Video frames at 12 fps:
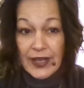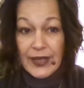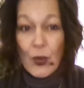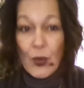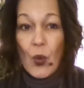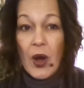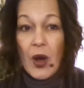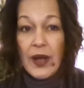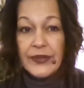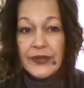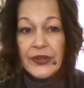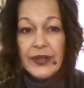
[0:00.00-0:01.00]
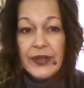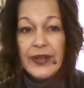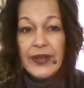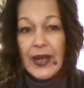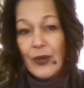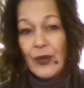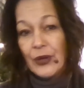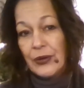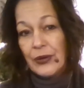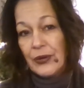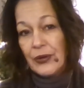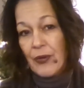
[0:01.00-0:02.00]
Wand Tower.
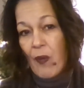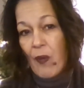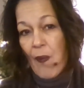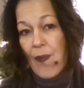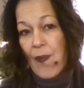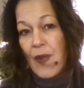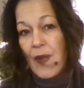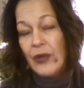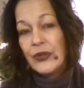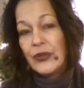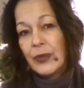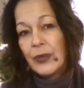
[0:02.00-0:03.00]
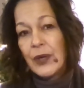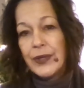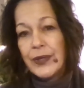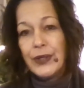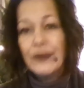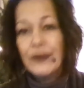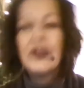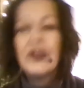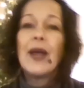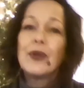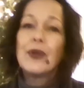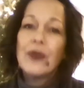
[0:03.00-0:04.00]
So I'm going to use
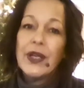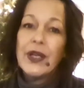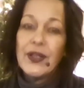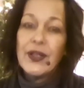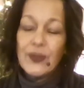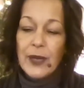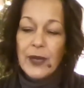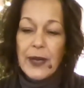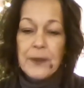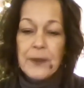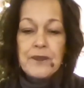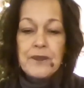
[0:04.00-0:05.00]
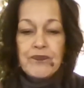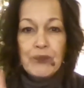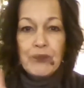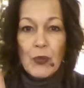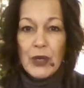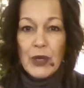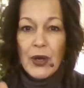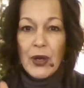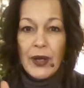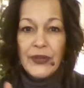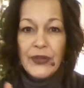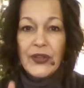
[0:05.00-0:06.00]
Labradorite this week
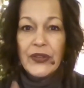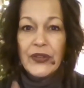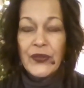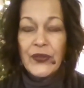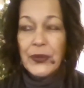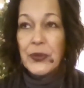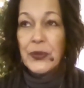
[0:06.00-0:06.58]
because it's filled with